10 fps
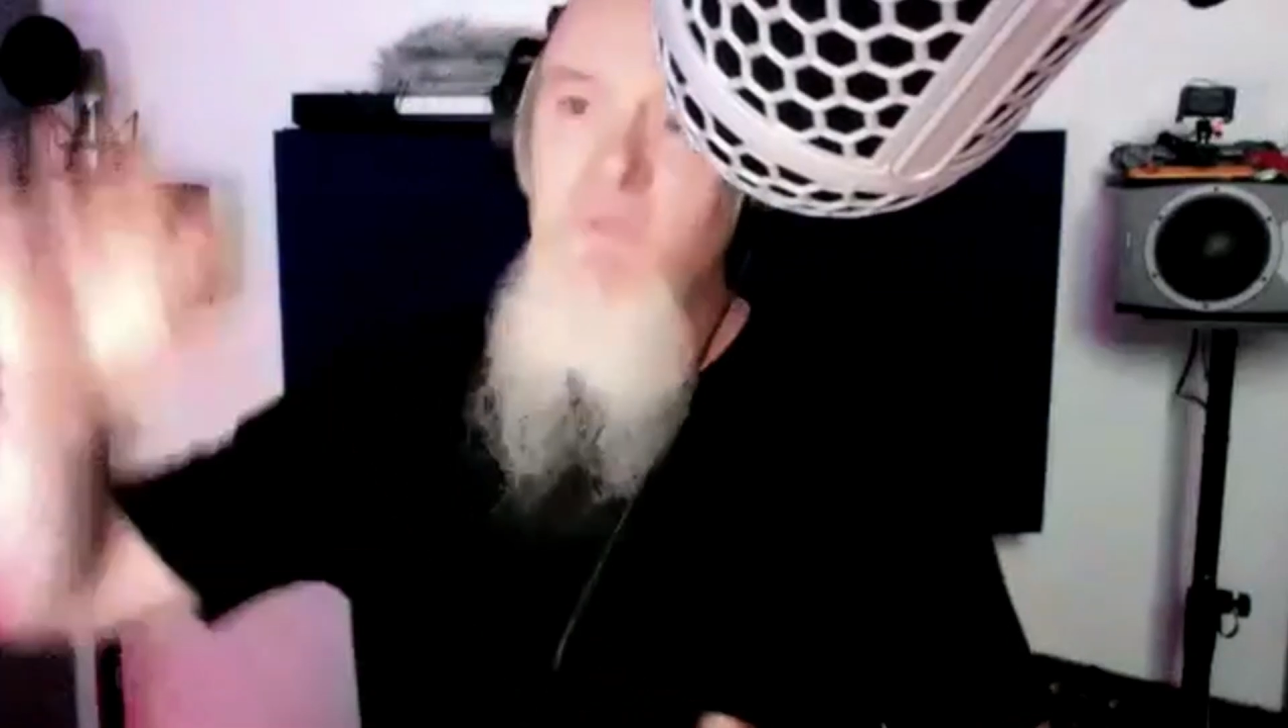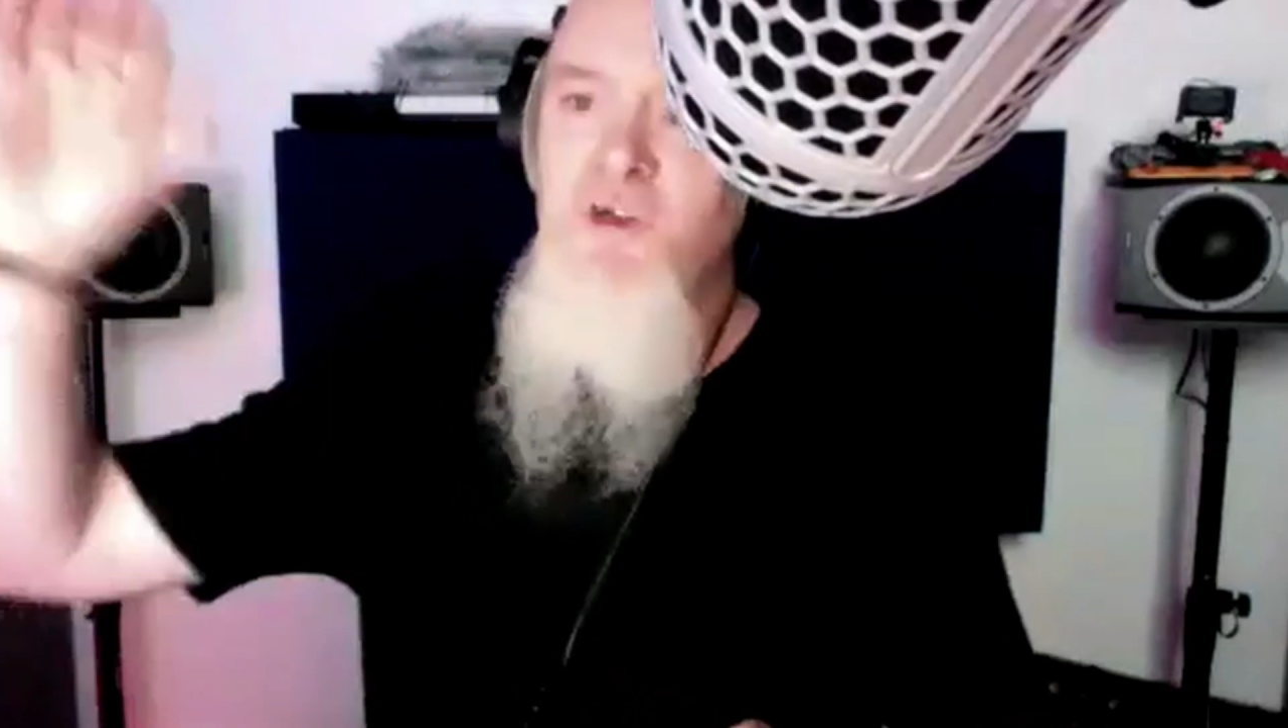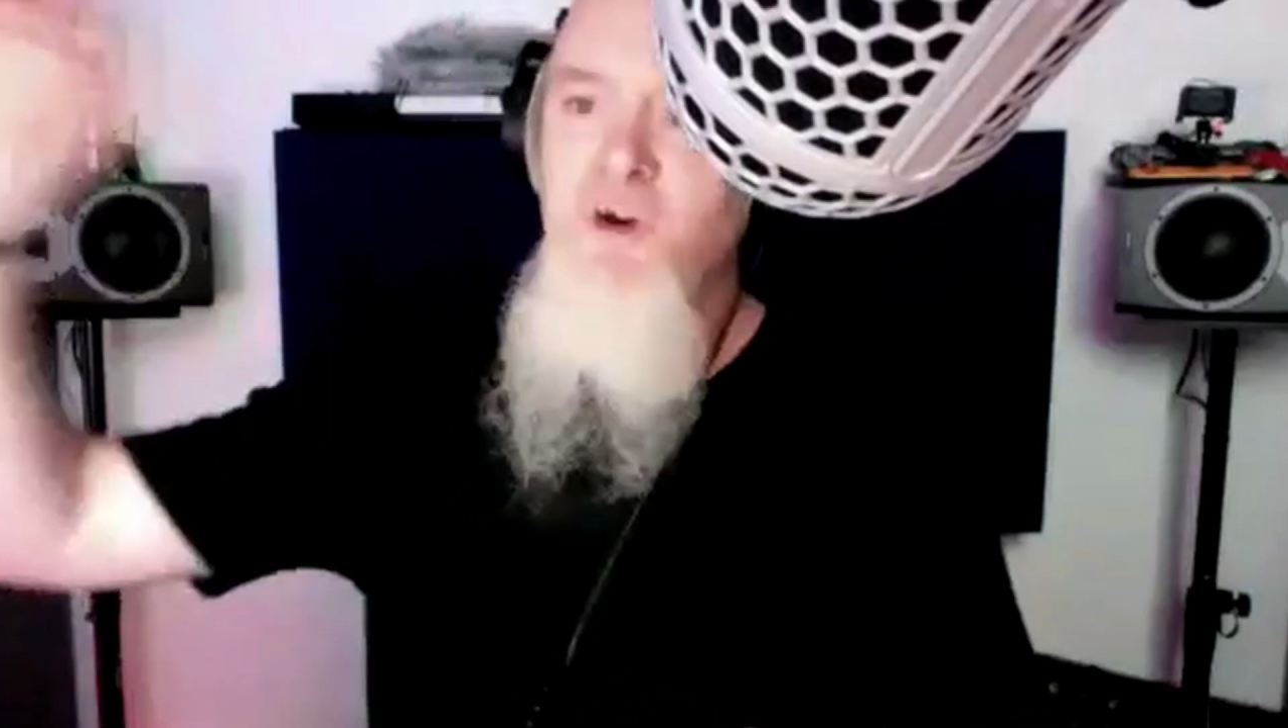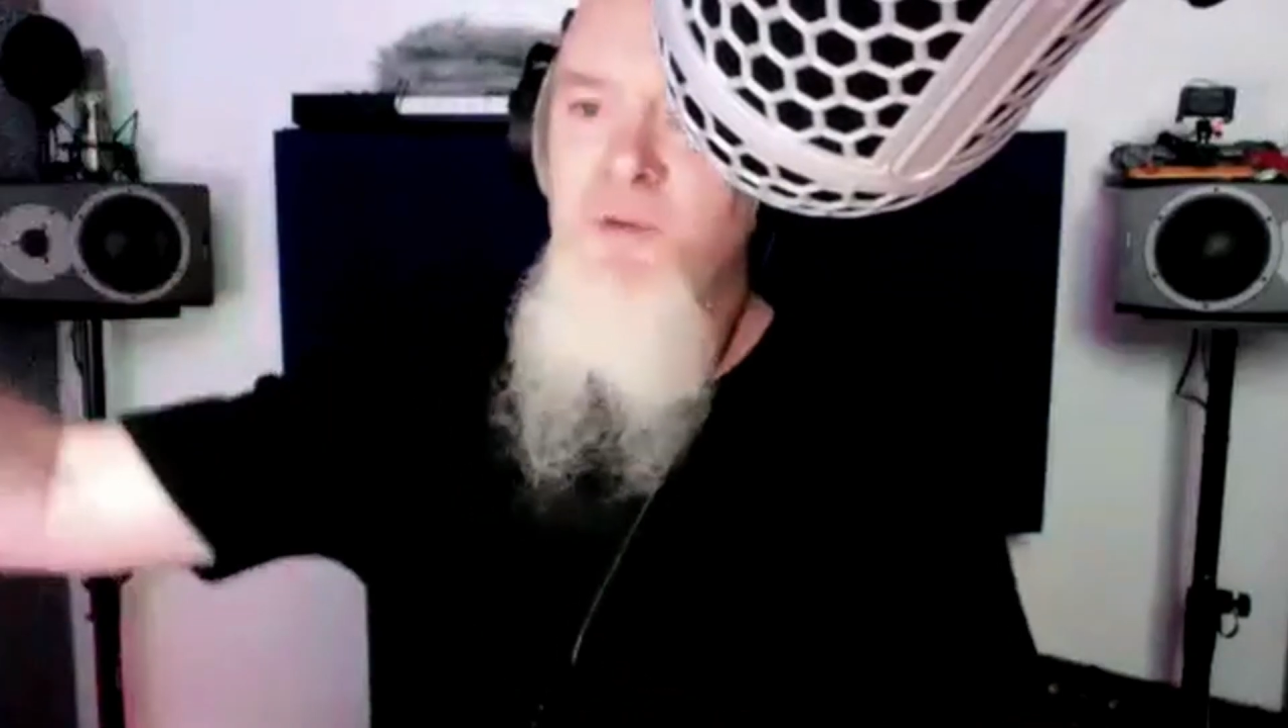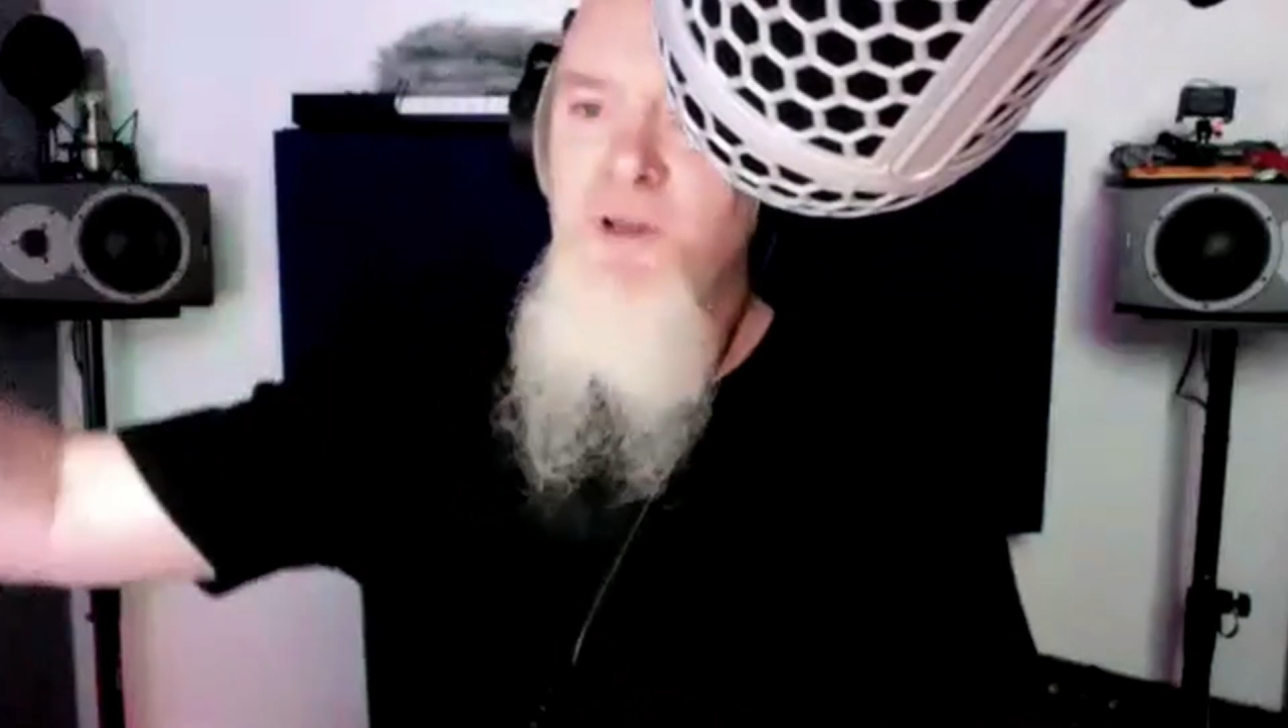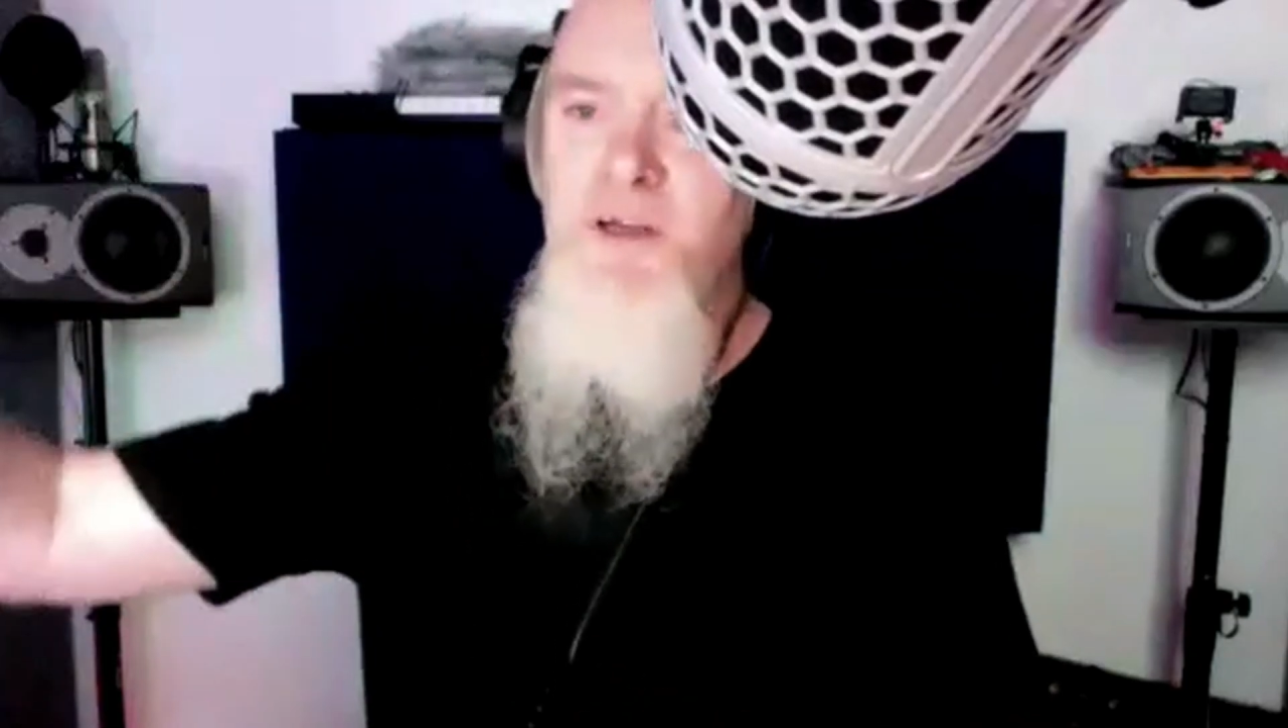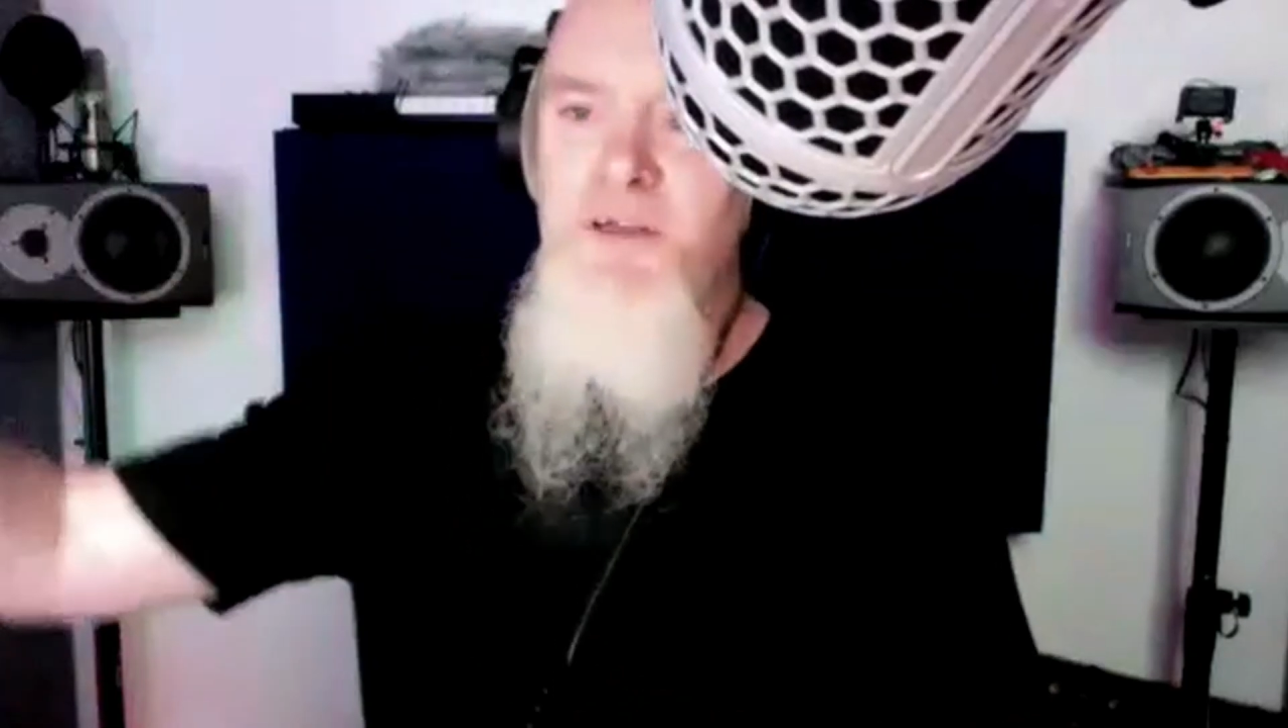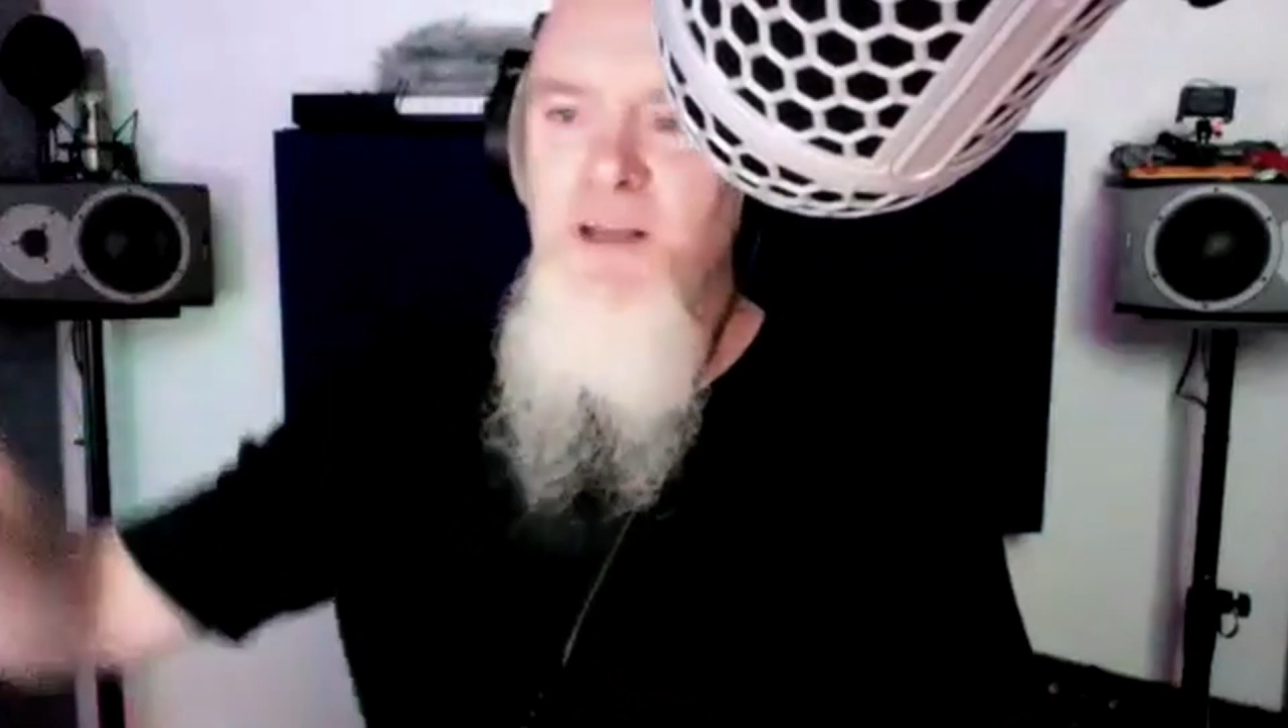the top of the list